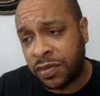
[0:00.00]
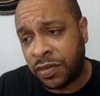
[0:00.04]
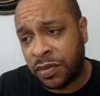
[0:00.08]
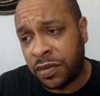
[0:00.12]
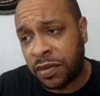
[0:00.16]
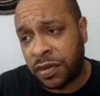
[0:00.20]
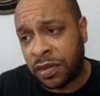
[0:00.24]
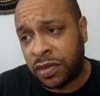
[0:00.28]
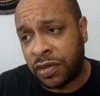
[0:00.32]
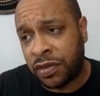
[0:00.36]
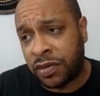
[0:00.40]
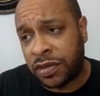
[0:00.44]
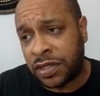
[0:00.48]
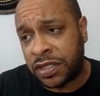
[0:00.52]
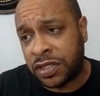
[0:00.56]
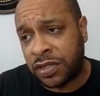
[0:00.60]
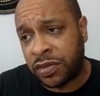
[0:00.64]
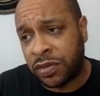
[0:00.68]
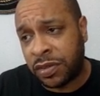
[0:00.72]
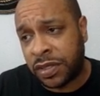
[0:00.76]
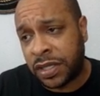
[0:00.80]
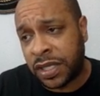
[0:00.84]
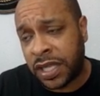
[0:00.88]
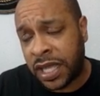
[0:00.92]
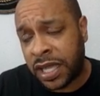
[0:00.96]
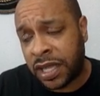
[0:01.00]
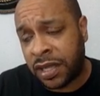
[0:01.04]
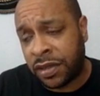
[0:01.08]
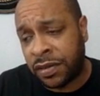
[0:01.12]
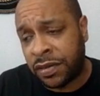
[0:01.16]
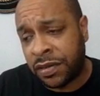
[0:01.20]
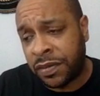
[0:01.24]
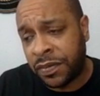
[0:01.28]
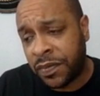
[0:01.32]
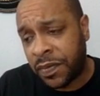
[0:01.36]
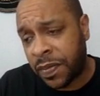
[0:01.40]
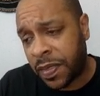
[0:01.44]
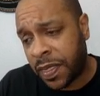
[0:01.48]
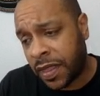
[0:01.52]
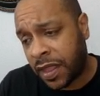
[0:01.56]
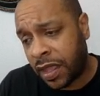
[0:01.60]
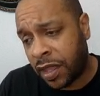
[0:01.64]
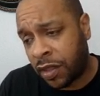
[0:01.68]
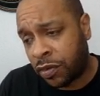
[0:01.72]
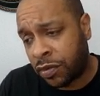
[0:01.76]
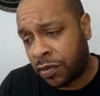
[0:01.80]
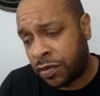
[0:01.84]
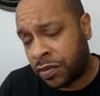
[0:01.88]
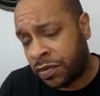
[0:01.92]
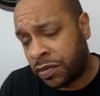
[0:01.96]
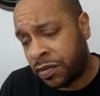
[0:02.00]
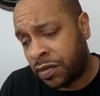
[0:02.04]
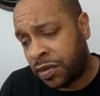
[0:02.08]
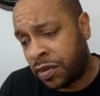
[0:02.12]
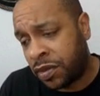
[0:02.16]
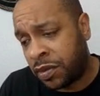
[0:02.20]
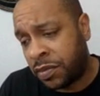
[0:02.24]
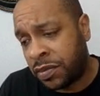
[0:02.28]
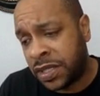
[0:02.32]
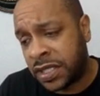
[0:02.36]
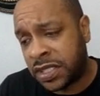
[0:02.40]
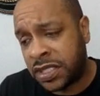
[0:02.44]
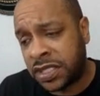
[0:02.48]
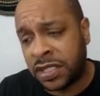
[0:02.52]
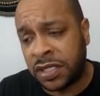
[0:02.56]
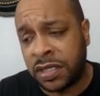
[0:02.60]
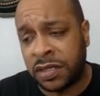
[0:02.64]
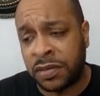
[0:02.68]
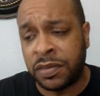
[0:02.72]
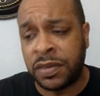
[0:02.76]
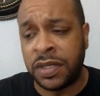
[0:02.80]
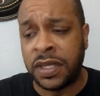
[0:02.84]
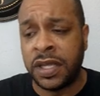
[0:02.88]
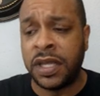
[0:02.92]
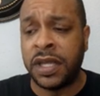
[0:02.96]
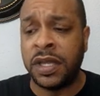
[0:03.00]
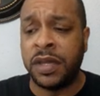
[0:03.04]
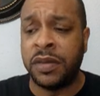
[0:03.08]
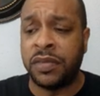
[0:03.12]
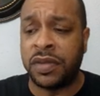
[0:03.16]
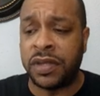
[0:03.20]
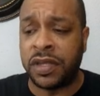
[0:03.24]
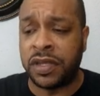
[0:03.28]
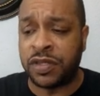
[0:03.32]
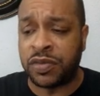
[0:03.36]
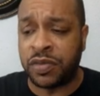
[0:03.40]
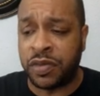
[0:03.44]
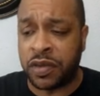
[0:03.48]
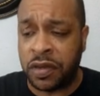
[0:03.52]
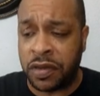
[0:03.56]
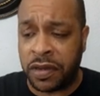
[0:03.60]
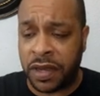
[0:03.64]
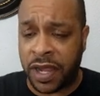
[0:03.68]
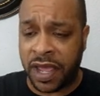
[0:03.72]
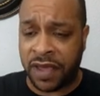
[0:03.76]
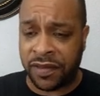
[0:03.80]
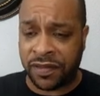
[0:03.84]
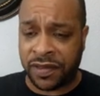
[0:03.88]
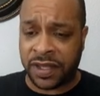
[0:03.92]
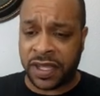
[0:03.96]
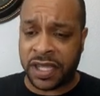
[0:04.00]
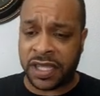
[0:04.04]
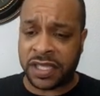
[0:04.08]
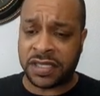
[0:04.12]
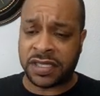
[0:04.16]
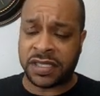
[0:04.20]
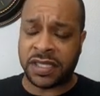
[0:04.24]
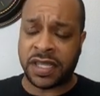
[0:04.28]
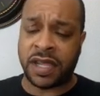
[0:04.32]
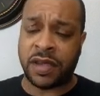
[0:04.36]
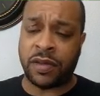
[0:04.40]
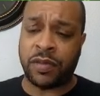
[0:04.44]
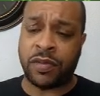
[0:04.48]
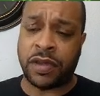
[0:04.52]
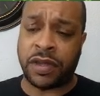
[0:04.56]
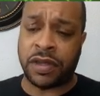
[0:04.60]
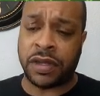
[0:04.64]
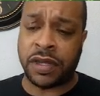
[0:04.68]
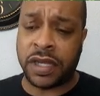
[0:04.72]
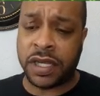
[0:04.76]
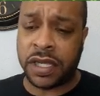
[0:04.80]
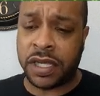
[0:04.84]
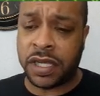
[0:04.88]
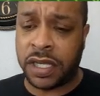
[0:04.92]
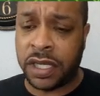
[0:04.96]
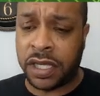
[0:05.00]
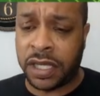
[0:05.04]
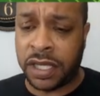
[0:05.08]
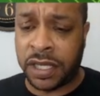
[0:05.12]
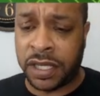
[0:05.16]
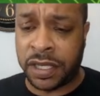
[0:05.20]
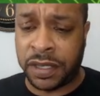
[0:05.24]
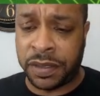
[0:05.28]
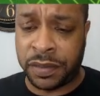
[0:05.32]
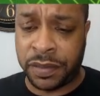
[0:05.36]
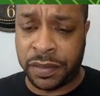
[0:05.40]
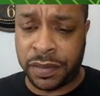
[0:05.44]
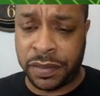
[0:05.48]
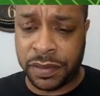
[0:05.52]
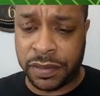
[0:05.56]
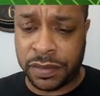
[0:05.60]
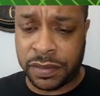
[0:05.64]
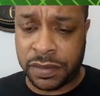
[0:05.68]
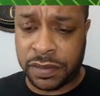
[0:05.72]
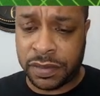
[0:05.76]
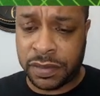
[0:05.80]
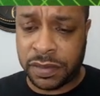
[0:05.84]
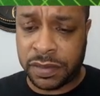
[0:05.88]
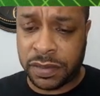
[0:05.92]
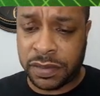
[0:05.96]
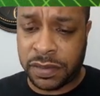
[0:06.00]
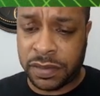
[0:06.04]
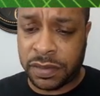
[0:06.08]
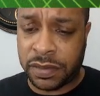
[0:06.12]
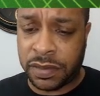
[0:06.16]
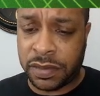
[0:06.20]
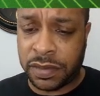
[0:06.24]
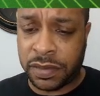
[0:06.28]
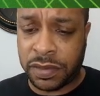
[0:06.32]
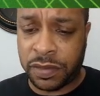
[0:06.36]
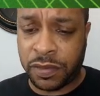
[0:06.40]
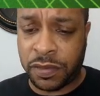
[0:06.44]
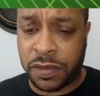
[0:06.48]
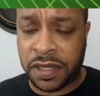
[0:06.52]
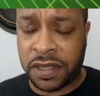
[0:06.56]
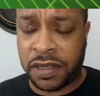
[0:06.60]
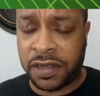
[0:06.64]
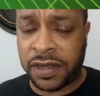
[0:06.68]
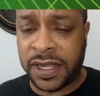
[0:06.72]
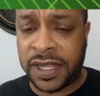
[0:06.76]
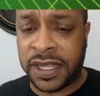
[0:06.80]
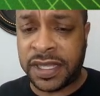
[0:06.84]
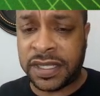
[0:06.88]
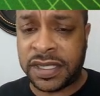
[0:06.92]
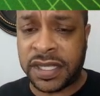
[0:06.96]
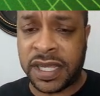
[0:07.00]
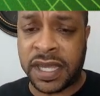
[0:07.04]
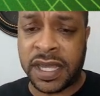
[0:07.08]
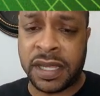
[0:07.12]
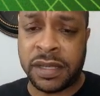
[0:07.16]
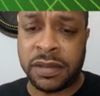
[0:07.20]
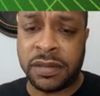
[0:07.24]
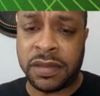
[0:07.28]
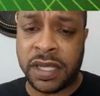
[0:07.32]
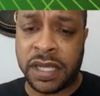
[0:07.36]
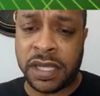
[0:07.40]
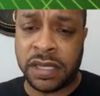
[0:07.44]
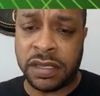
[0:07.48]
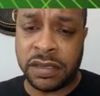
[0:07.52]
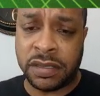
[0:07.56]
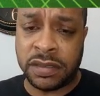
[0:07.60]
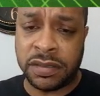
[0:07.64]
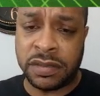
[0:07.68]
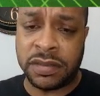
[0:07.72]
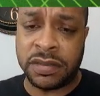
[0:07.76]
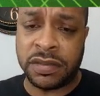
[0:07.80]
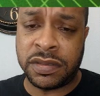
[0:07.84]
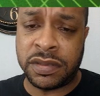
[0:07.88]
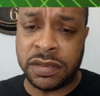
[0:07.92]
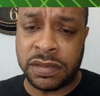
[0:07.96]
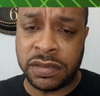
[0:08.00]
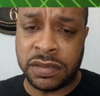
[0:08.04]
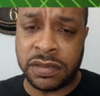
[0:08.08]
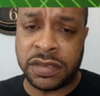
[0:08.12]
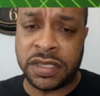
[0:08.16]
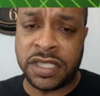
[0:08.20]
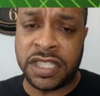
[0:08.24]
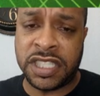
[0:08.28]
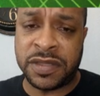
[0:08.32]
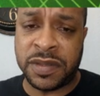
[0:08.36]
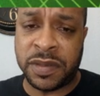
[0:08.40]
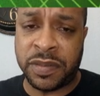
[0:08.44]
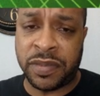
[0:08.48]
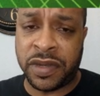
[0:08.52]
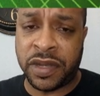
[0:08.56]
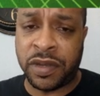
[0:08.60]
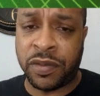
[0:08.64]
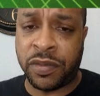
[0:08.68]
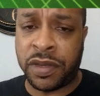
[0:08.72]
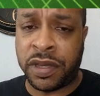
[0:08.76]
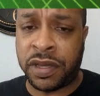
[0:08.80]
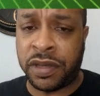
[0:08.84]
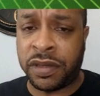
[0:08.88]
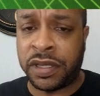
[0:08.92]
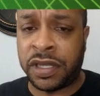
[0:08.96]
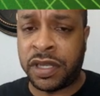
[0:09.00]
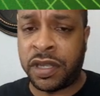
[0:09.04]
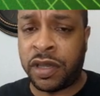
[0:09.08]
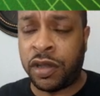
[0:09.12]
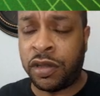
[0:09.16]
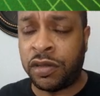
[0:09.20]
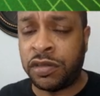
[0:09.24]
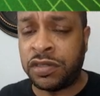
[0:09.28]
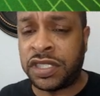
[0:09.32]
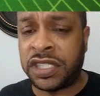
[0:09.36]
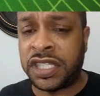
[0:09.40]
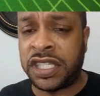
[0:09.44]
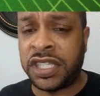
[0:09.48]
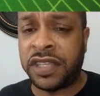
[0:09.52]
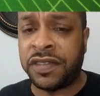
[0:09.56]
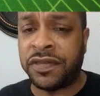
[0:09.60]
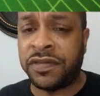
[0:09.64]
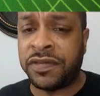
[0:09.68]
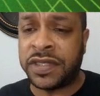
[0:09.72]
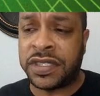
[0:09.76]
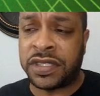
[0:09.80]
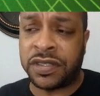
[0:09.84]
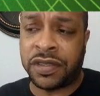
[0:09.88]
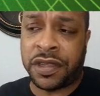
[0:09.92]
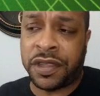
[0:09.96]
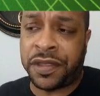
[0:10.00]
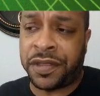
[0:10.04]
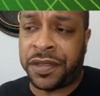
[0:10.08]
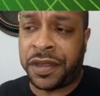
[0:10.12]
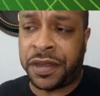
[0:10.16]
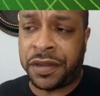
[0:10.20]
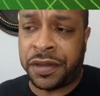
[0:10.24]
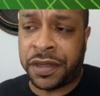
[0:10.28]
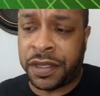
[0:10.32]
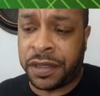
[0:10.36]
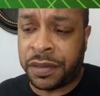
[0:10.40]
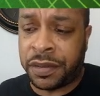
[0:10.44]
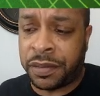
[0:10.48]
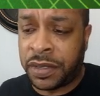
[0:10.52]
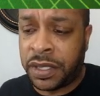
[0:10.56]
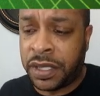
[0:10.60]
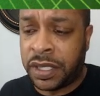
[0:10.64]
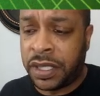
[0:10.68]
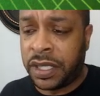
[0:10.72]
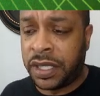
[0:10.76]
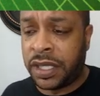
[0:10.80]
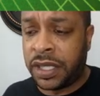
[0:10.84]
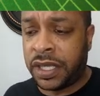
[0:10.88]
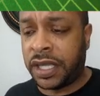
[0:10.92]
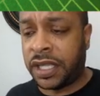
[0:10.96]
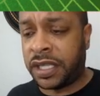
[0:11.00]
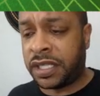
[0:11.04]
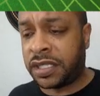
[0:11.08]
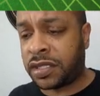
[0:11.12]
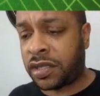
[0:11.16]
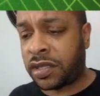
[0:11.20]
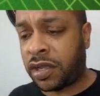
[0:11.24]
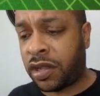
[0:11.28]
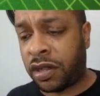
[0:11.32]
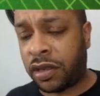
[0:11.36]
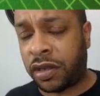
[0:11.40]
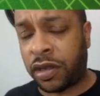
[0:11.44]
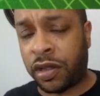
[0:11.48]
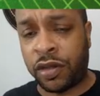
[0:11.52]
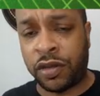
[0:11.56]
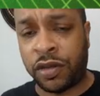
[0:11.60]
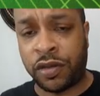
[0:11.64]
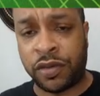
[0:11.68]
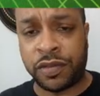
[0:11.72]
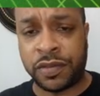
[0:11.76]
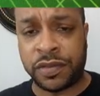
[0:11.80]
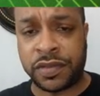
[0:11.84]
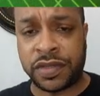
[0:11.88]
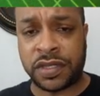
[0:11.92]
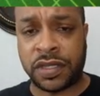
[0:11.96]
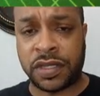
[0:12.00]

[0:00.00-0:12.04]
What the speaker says: We won't go into it now. We'll mention them. But there's one on the Avalanche Network, Wonderland Time, that seems to be pretty well. And the OG of them is on Ethereum, and it's called Ohm.